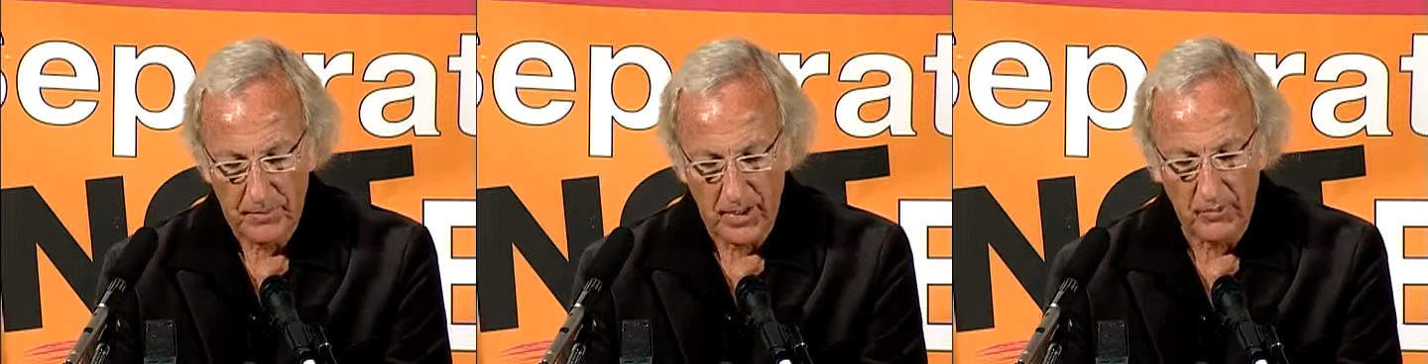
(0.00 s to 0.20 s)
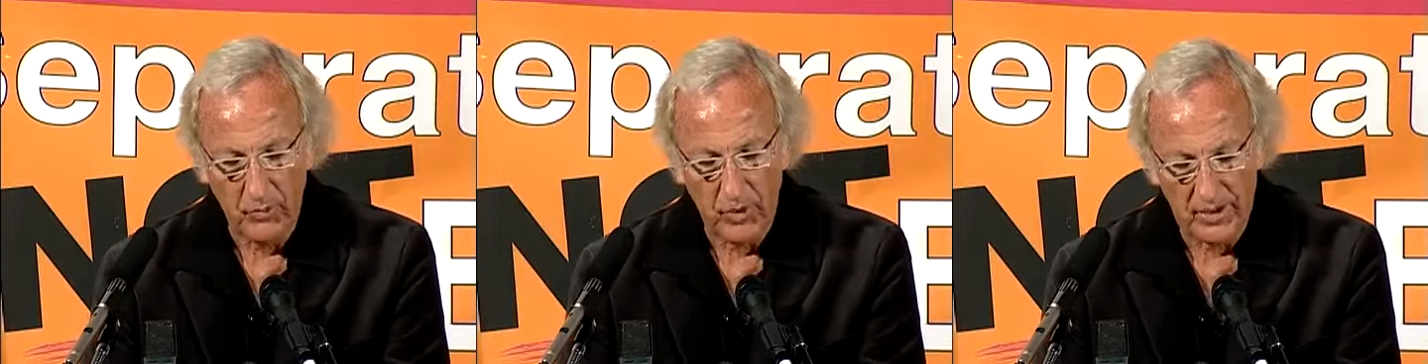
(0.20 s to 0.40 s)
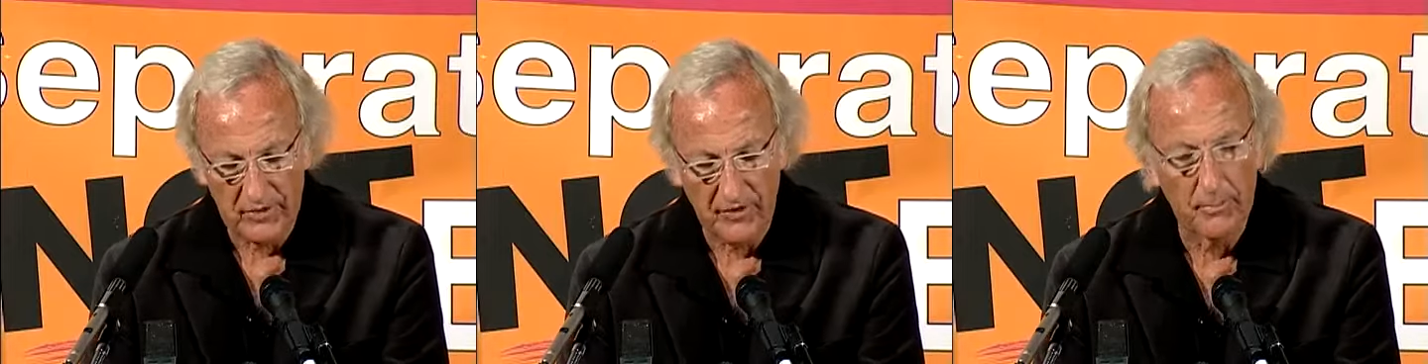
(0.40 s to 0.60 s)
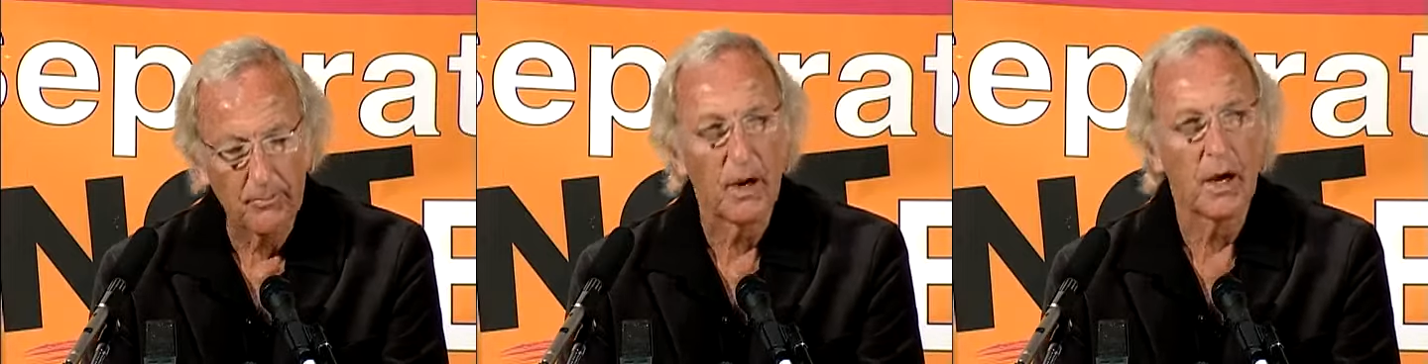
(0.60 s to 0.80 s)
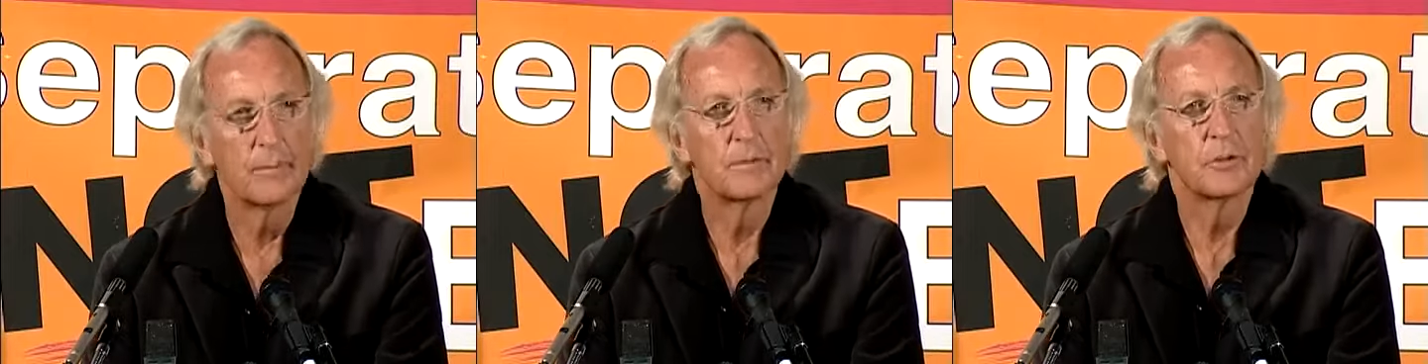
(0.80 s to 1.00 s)
by one of
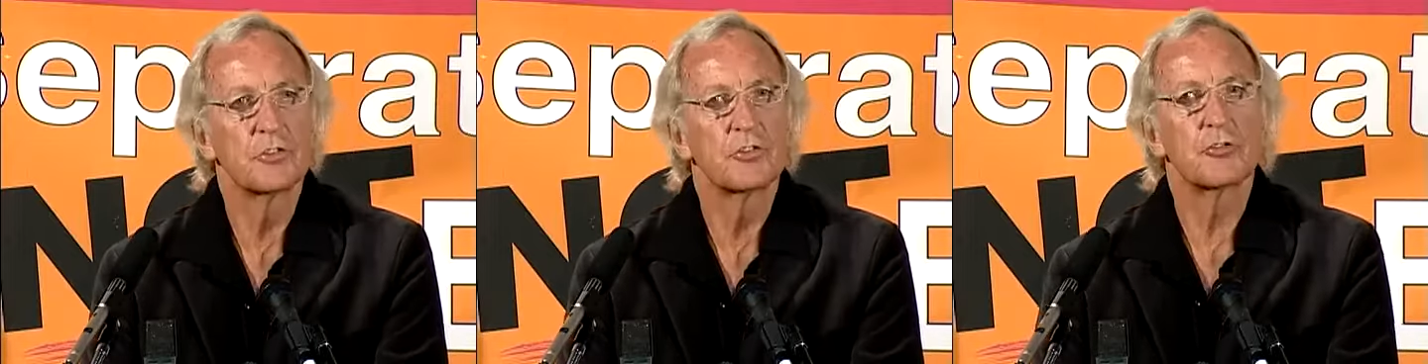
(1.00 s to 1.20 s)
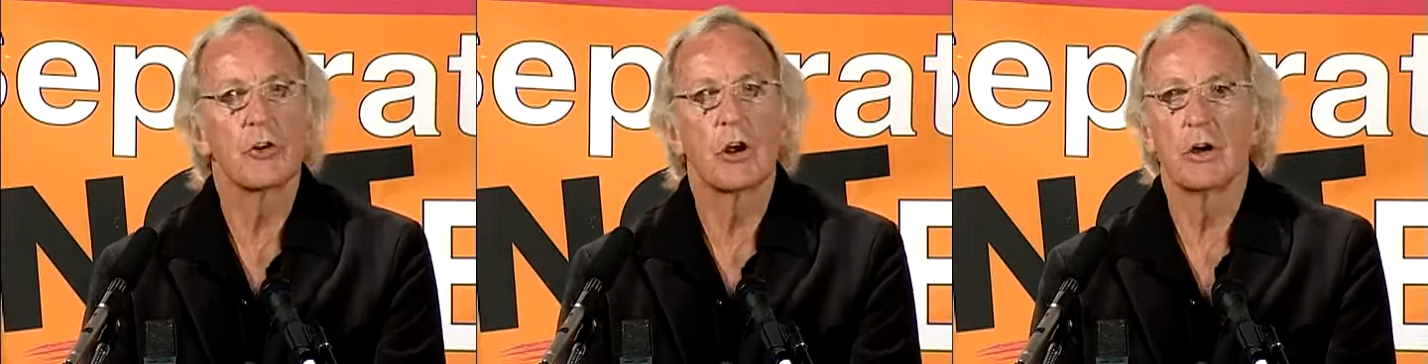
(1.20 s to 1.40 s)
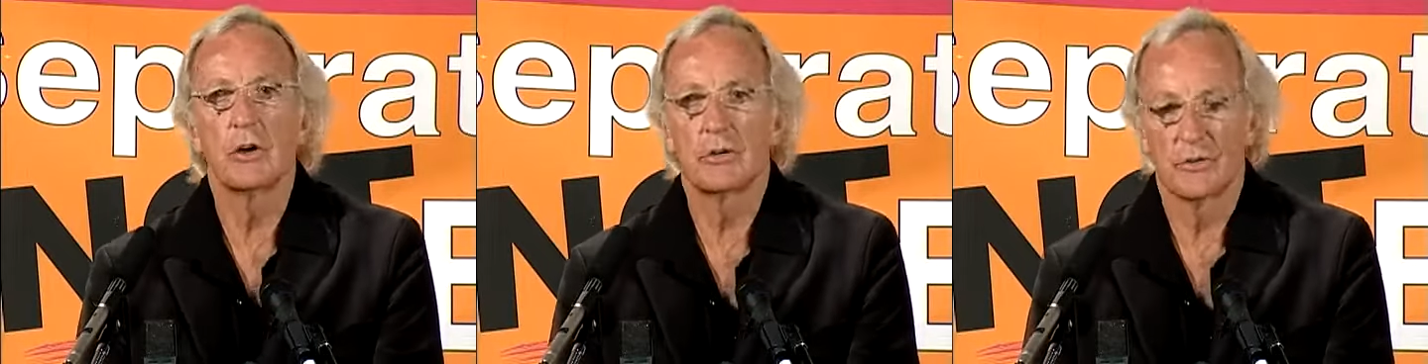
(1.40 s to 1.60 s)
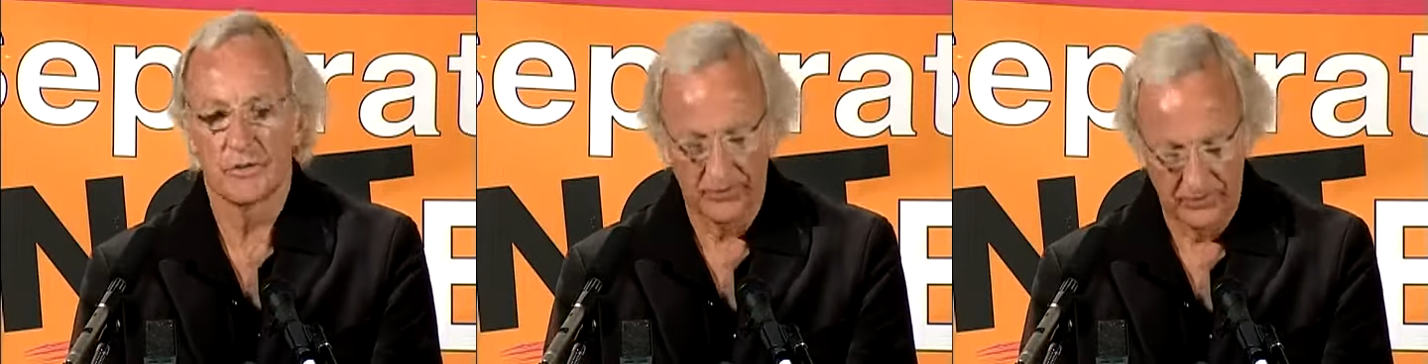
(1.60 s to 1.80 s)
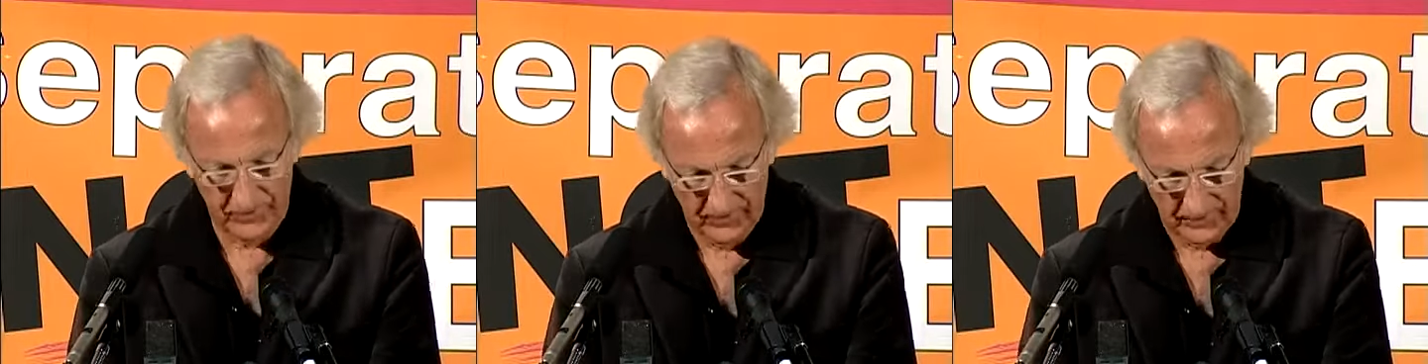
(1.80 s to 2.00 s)
Obama's
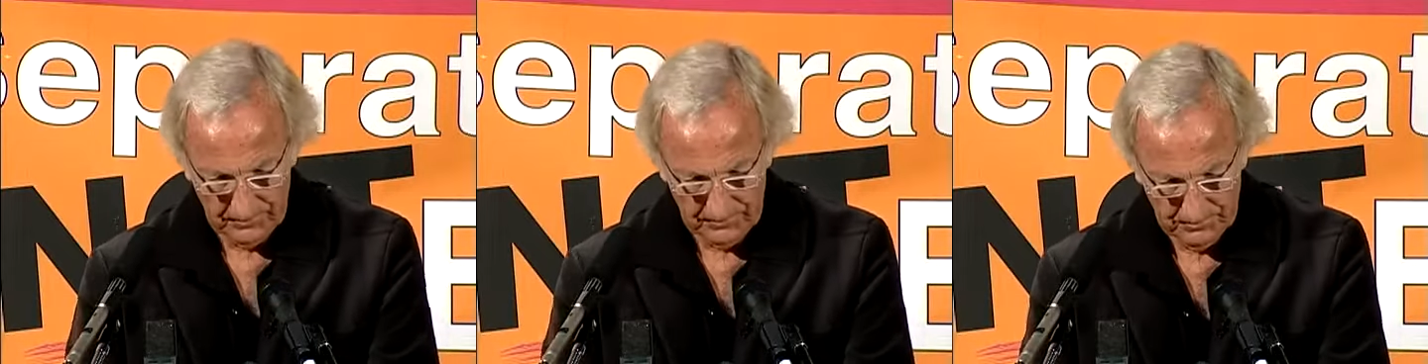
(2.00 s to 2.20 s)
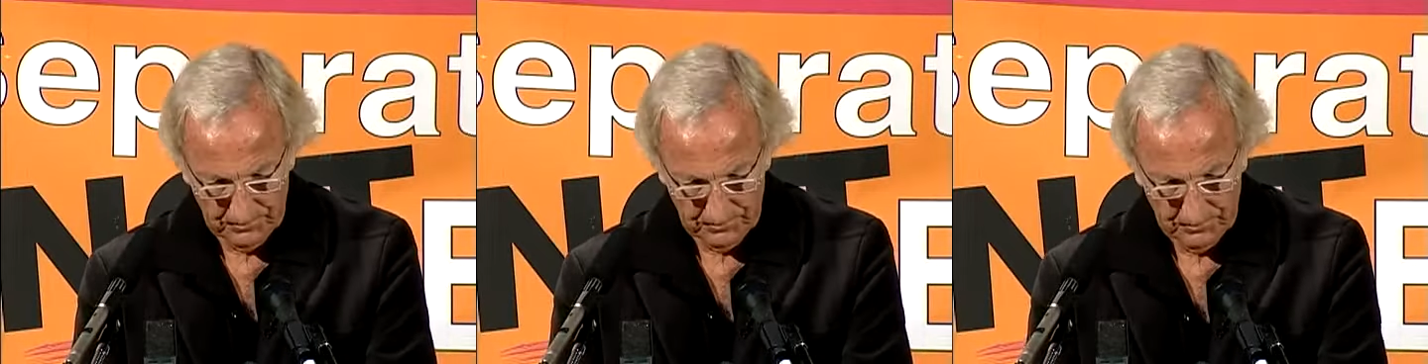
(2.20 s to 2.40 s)
drones,